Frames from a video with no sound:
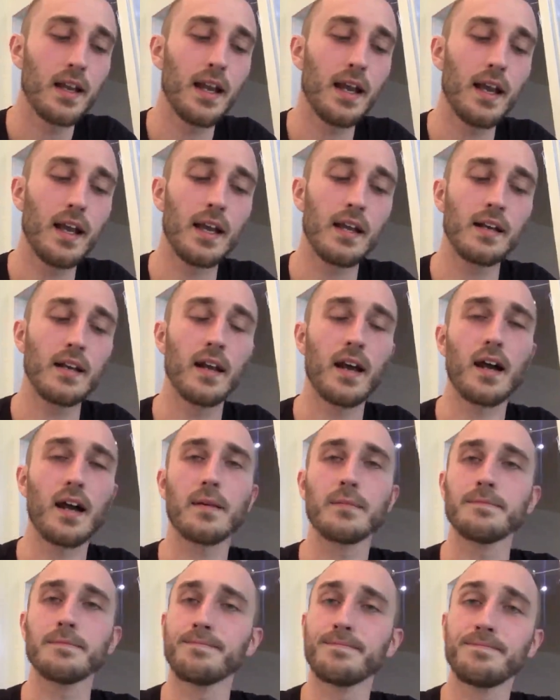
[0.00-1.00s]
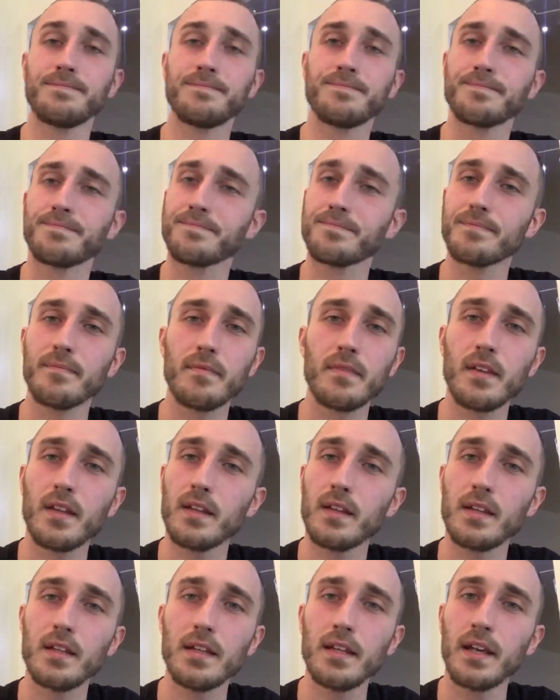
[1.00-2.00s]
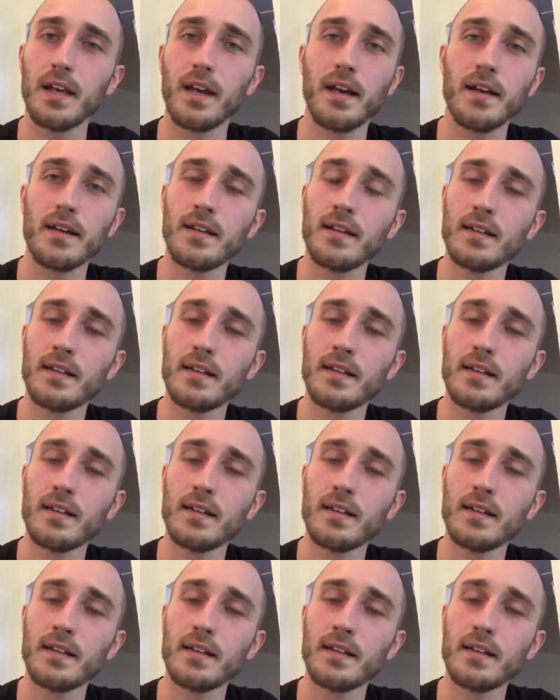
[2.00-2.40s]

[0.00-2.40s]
And yeah,